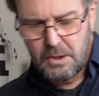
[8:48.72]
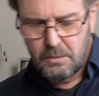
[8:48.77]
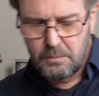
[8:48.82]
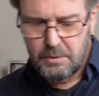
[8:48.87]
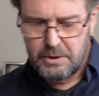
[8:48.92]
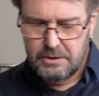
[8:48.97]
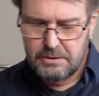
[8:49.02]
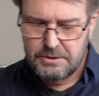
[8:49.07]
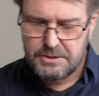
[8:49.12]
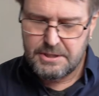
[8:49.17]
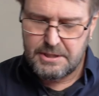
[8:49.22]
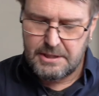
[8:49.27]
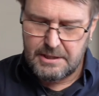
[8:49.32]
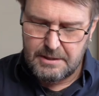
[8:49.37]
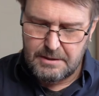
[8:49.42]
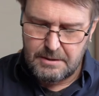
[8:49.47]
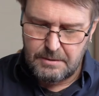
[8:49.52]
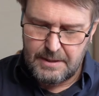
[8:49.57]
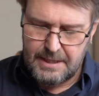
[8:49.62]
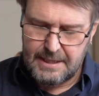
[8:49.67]
We
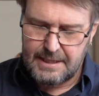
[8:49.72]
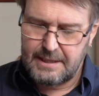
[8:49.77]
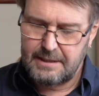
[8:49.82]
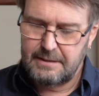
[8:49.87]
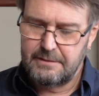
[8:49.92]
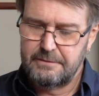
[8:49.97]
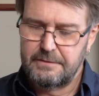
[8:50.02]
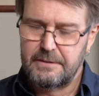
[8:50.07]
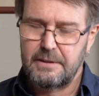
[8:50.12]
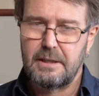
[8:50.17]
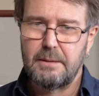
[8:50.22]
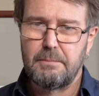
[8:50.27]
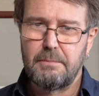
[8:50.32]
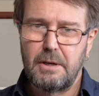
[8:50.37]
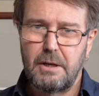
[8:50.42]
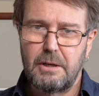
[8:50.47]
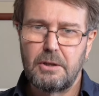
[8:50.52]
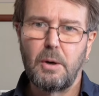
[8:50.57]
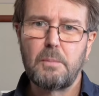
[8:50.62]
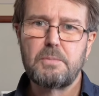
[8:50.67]
also have
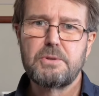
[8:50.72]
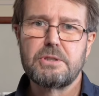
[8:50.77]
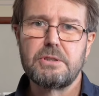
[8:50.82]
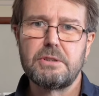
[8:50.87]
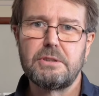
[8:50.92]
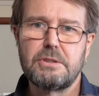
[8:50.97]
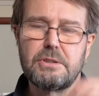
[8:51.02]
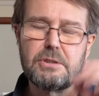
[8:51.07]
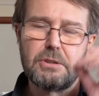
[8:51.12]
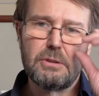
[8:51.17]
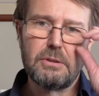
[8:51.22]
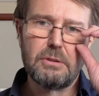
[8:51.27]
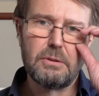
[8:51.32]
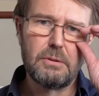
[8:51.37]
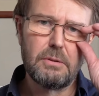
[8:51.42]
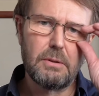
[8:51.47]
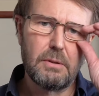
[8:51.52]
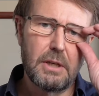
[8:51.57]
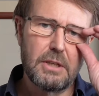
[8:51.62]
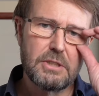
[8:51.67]
an option
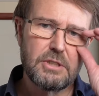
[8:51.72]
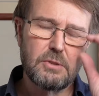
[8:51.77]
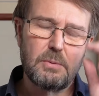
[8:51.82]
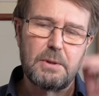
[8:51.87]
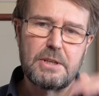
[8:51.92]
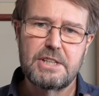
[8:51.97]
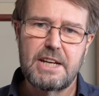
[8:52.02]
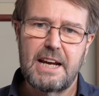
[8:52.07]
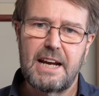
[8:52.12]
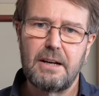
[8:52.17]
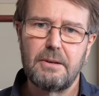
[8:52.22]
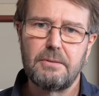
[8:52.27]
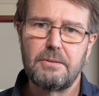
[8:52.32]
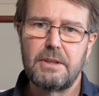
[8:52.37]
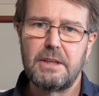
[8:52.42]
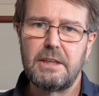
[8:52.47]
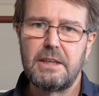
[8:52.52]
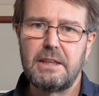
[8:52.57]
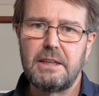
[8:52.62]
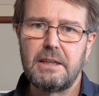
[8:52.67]
to switch out
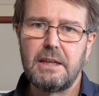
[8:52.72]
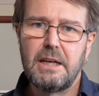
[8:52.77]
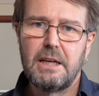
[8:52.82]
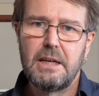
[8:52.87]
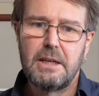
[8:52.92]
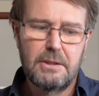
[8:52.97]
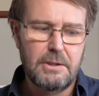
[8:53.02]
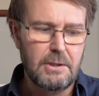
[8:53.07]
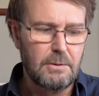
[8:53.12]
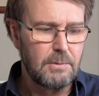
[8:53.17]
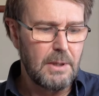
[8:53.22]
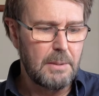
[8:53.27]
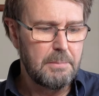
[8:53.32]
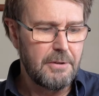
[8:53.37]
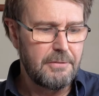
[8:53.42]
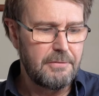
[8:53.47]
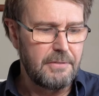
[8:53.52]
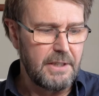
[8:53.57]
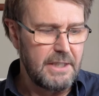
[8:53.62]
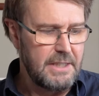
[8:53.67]
the
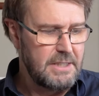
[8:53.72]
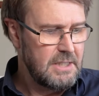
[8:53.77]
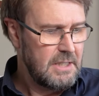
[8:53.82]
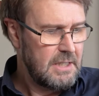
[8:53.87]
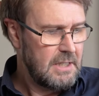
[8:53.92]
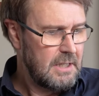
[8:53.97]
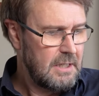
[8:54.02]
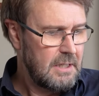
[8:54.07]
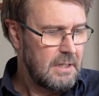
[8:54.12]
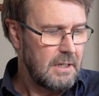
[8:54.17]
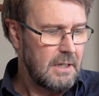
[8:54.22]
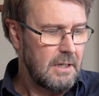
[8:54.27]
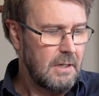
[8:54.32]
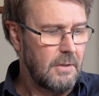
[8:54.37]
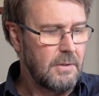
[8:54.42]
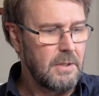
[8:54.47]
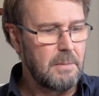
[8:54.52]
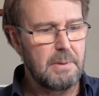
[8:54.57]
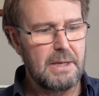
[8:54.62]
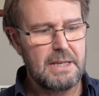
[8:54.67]
rubber feet
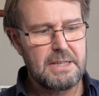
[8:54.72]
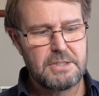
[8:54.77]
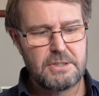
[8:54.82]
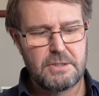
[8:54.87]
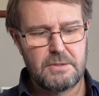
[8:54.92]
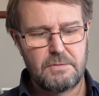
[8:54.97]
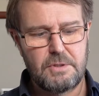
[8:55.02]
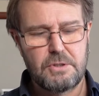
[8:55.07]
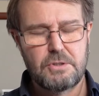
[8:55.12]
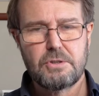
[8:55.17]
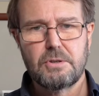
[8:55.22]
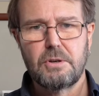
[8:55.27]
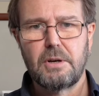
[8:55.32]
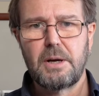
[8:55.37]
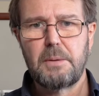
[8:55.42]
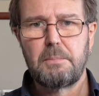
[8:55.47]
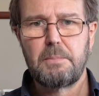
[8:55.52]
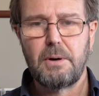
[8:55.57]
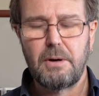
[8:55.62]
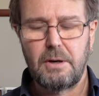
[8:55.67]
on the base of the
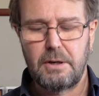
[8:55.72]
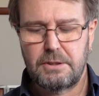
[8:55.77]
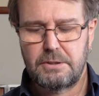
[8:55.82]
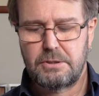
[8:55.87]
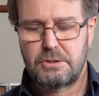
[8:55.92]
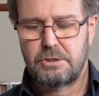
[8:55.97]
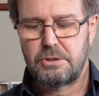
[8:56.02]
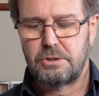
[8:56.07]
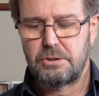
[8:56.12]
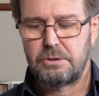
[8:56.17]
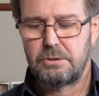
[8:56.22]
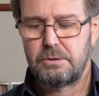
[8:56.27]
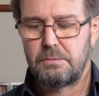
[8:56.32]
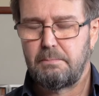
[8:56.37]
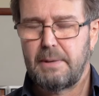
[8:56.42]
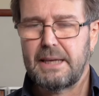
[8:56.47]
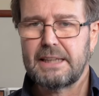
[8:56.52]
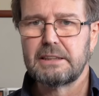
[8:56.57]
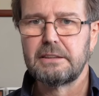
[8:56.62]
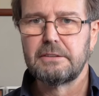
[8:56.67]
tripod to
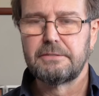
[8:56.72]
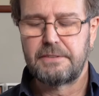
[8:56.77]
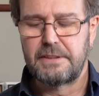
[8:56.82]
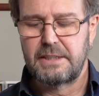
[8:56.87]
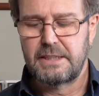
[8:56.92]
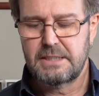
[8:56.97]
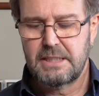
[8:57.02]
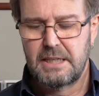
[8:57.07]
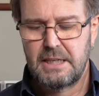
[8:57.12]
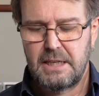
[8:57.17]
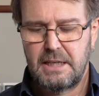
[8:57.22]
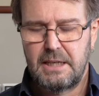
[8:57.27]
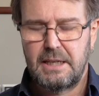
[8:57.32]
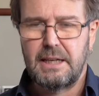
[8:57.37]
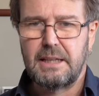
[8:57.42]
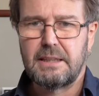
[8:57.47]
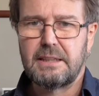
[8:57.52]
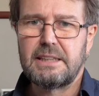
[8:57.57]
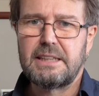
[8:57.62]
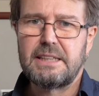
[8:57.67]
metal feet,
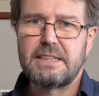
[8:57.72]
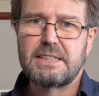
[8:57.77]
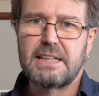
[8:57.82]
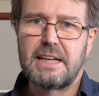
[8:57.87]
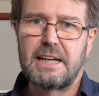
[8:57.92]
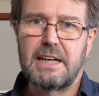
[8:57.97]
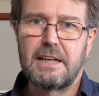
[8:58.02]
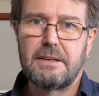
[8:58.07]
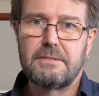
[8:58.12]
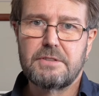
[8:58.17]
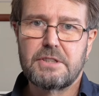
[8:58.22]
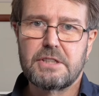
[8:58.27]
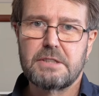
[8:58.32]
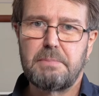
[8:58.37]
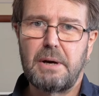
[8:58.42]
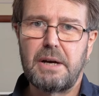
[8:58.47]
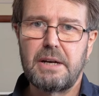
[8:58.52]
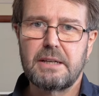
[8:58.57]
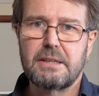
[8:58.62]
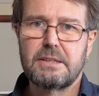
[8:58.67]
and these have
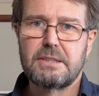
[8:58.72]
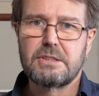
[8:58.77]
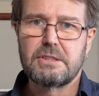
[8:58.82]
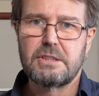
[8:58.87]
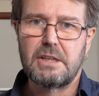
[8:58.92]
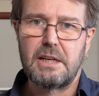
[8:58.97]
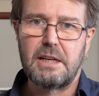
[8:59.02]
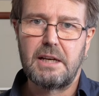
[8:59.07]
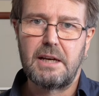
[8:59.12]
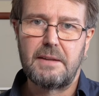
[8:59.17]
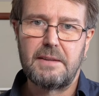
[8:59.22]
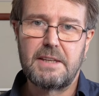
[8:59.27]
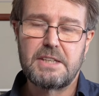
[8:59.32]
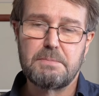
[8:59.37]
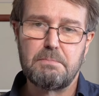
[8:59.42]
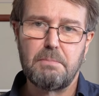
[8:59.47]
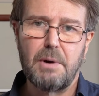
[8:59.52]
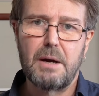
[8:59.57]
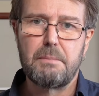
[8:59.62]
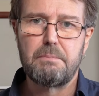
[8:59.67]
spikes, and
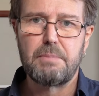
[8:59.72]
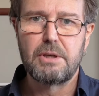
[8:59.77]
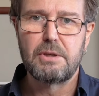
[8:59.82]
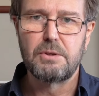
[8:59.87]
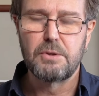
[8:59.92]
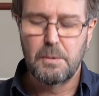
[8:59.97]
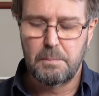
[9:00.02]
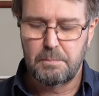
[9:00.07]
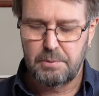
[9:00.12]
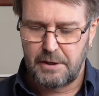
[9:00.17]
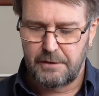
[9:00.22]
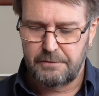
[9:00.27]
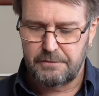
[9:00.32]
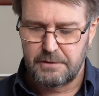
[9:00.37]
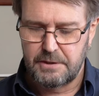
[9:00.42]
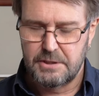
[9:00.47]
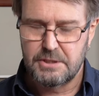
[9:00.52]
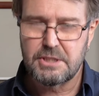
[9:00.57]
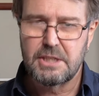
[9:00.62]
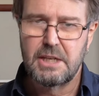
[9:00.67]
this might be your
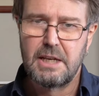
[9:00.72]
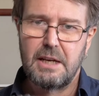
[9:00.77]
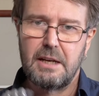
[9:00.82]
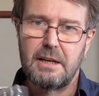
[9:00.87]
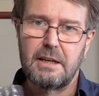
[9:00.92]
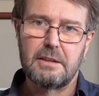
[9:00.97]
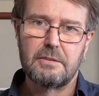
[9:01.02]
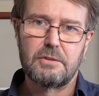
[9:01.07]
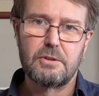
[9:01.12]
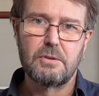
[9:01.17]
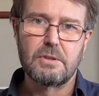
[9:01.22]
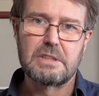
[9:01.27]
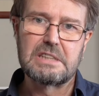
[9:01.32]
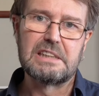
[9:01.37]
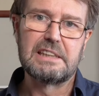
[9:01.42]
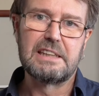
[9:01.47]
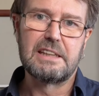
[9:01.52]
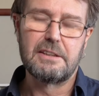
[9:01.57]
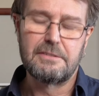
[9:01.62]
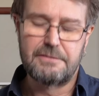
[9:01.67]
preference, and of course
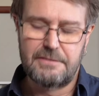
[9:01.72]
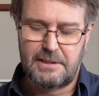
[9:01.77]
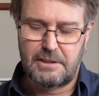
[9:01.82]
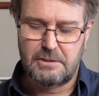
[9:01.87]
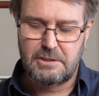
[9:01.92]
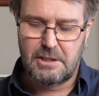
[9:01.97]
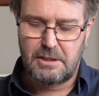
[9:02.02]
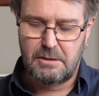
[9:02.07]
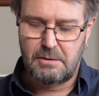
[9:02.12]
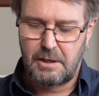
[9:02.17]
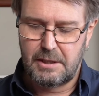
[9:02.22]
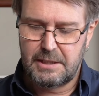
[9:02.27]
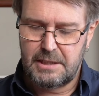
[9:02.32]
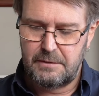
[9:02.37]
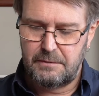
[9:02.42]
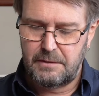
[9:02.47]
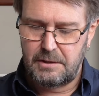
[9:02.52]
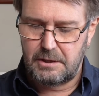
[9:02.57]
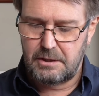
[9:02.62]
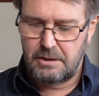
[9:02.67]
Leofoto are
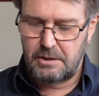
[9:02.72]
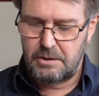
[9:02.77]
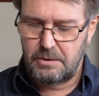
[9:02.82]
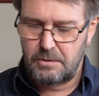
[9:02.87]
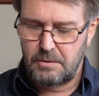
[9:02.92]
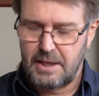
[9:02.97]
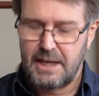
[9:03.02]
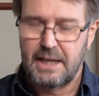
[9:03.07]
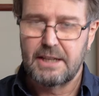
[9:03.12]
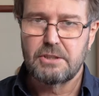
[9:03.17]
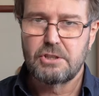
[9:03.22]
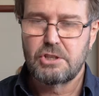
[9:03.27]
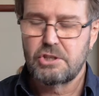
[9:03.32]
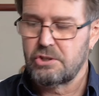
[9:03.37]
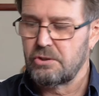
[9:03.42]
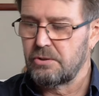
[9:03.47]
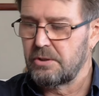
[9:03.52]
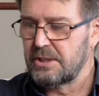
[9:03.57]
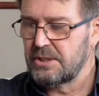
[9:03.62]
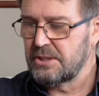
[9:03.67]
giving you that
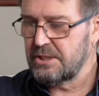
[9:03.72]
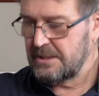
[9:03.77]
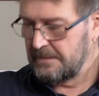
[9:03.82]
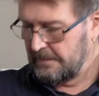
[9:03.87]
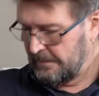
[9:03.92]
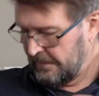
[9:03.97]
choice.